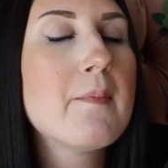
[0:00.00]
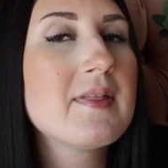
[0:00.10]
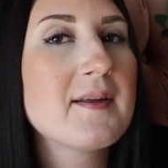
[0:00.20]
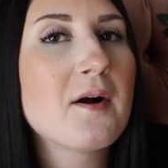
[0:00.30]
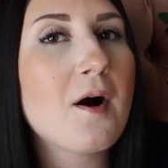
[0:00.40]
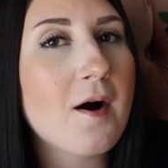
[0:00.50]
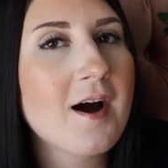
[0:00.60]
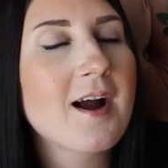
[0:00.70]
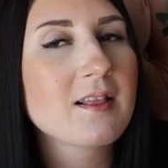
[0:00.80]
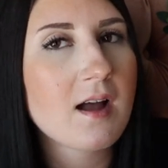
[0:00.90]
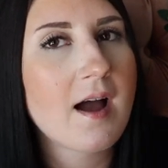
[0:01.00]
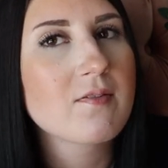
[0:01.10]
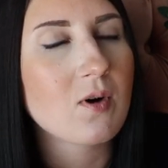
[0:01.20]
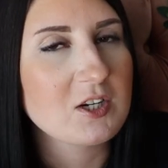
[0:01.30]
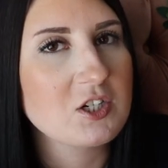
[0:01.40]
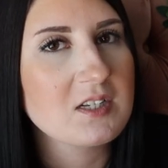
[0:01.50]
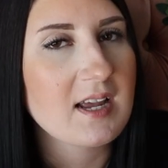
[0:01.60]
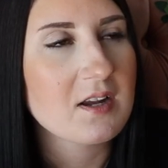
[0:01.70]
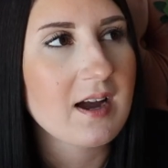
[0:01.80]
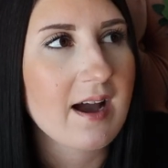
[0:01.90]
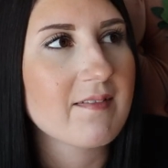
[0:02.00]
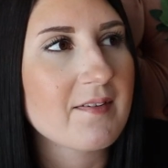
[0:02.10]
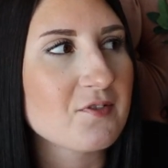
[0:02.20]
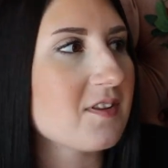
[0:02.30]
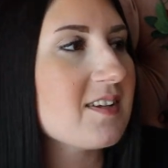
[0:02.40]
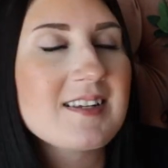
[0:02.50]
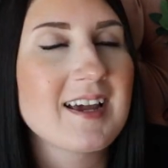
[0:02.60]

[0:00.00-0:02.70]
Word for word: But there are a lot of questions that you have after this.